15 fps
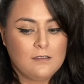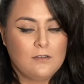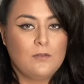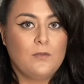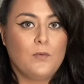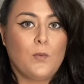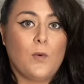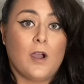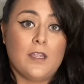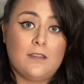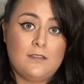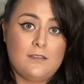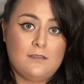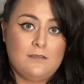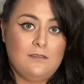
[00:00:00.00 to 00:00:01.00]

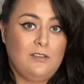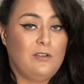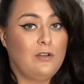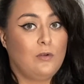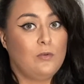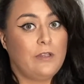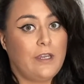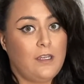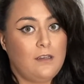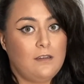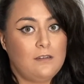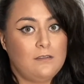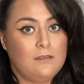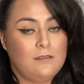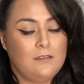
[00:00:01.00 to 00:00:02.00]
what you don't like.
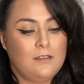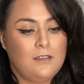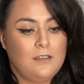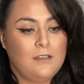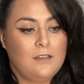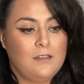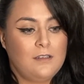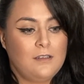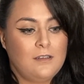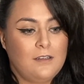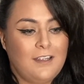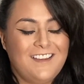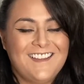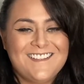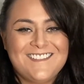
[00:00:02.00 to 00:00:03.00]

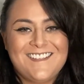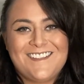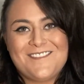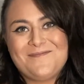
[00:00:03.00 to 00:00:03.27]
And that's it.